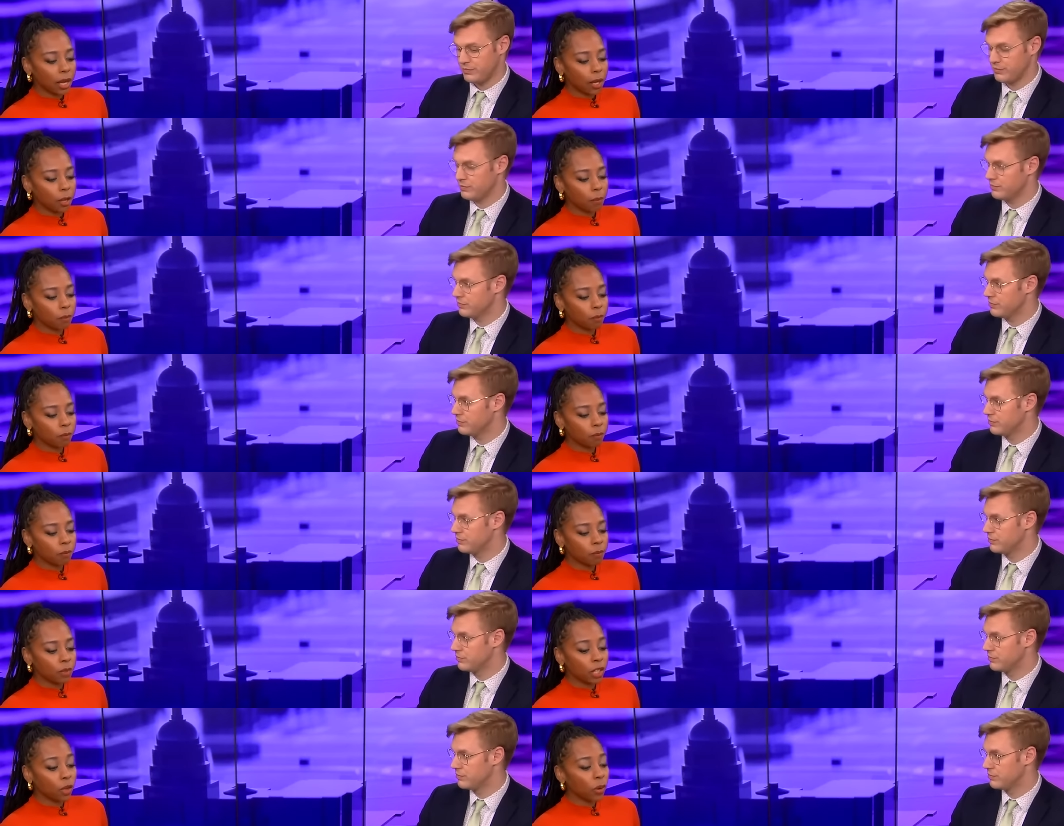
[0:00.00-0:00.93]
Speaker 1: um,
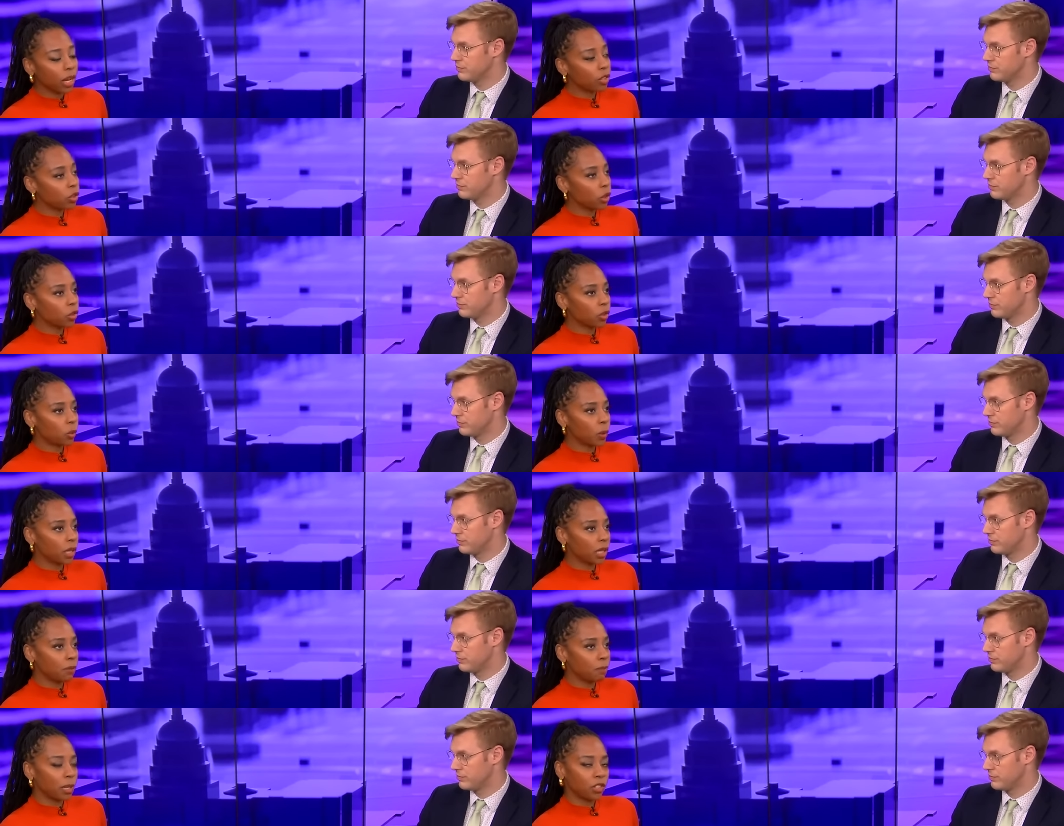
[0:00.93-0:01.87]
the grandchildren, we
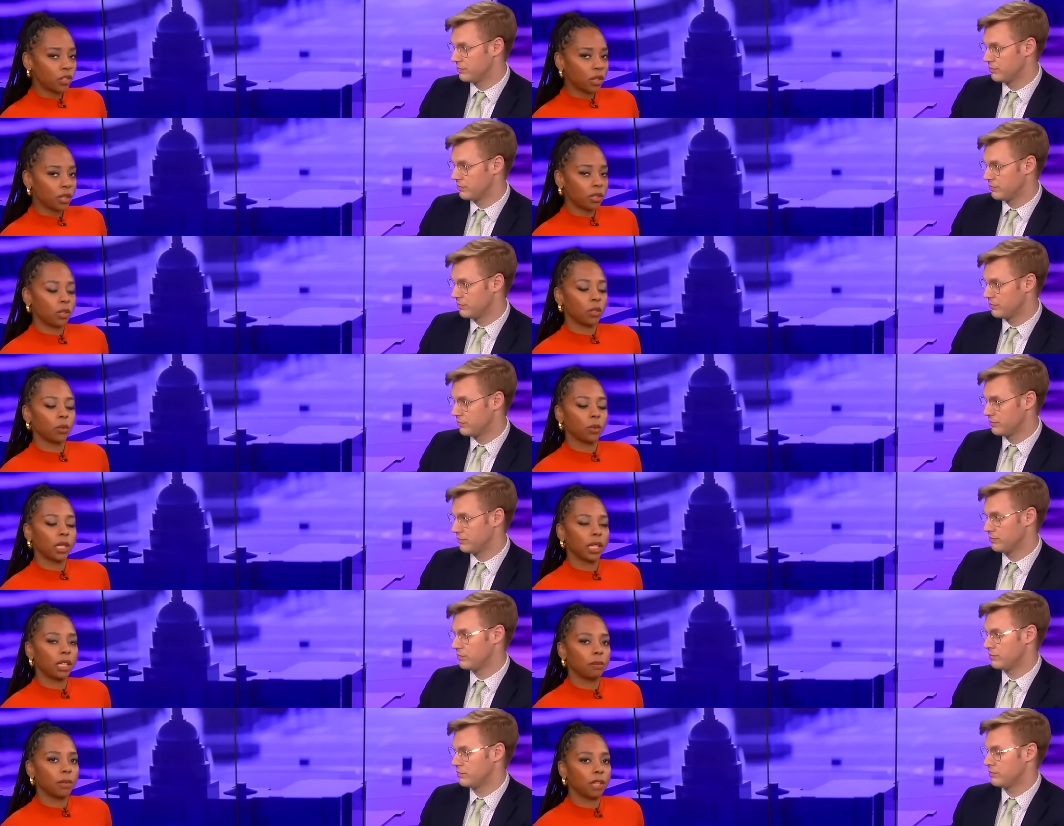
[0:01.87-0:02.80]
didn't mention this in the
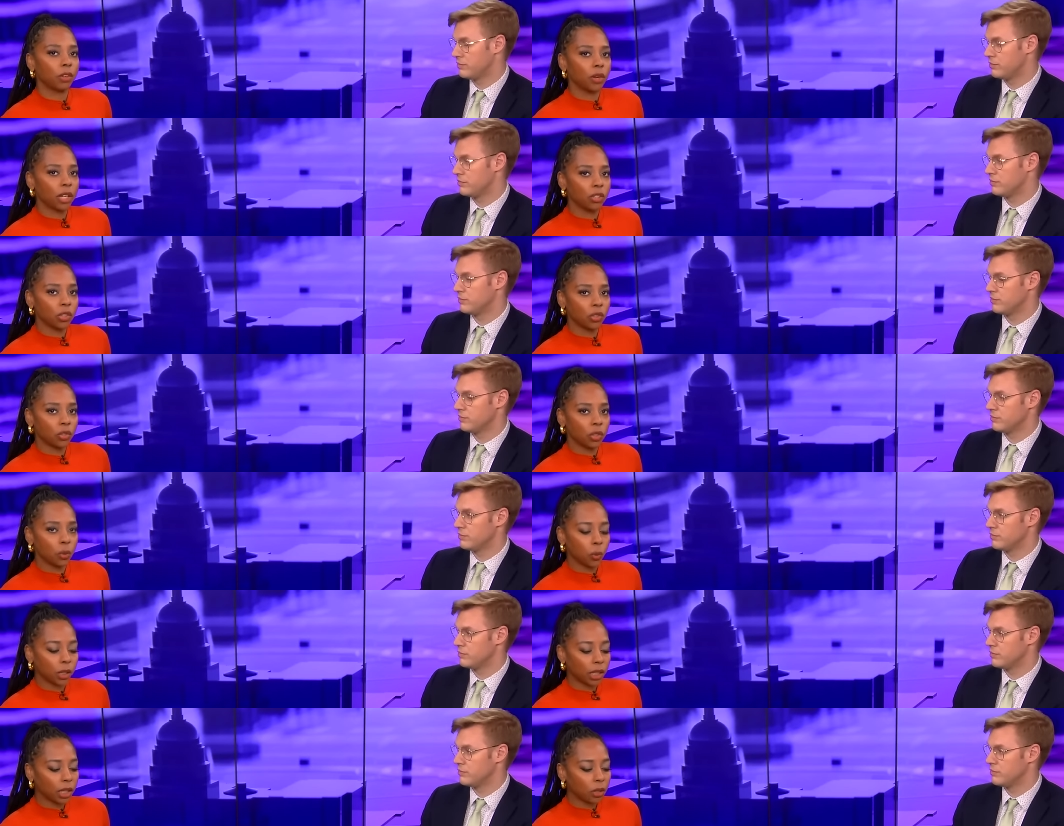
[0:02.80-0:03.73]
read, but the grandchildren
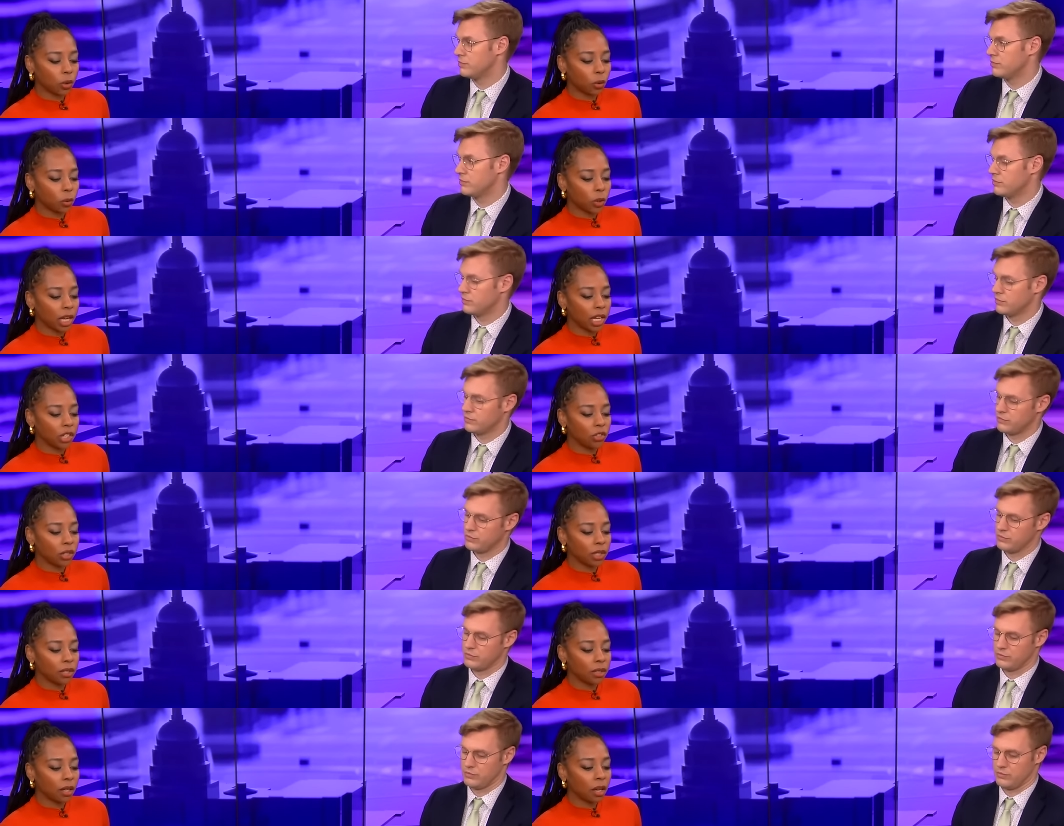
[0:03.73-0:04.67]
who were killed were
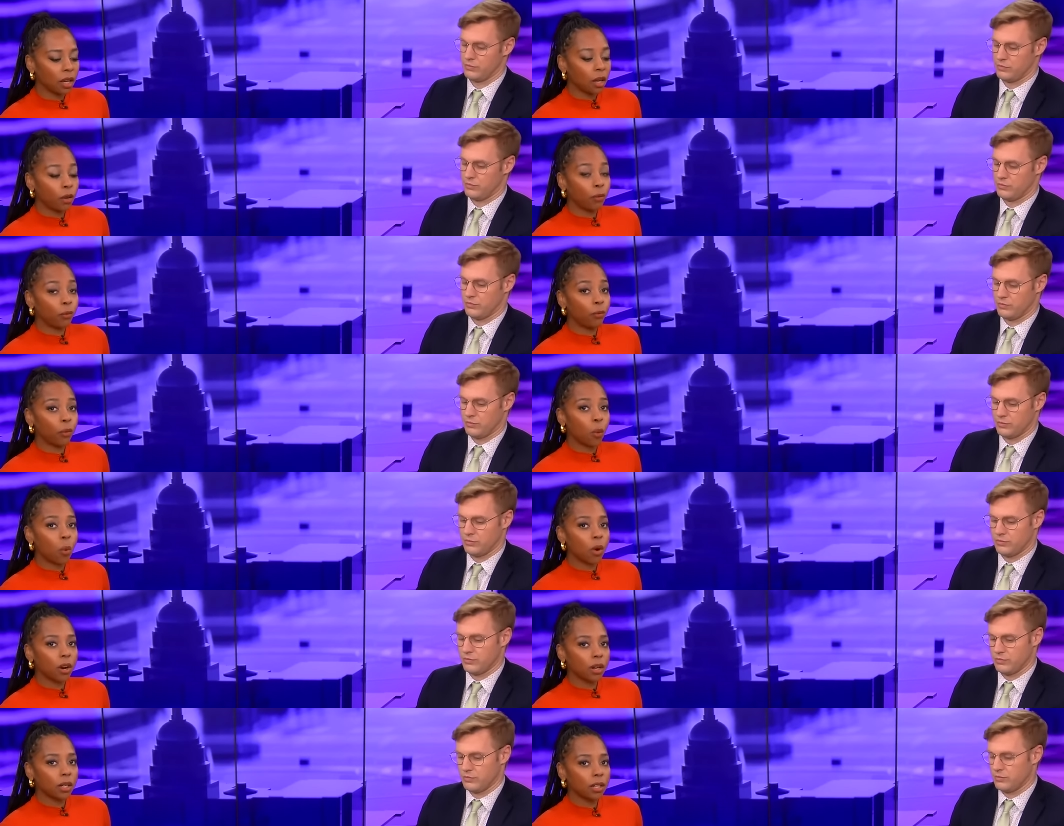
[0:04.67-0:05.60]
ages
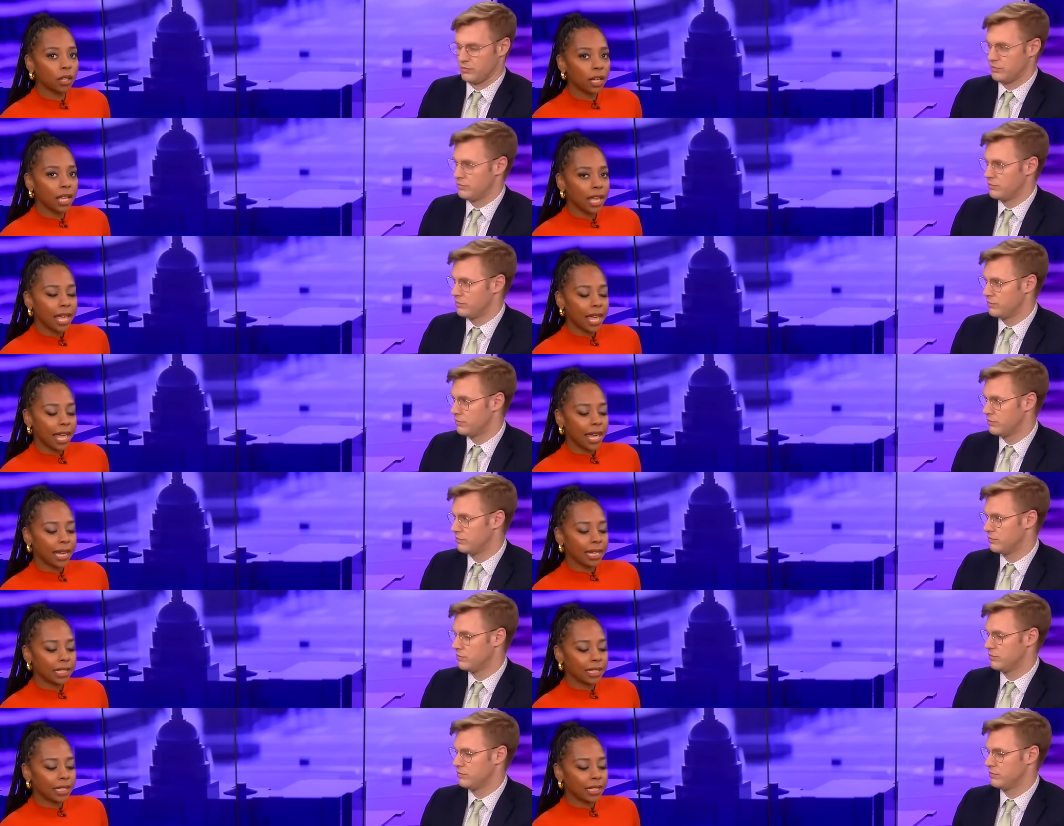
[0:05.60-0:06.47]
four, eight,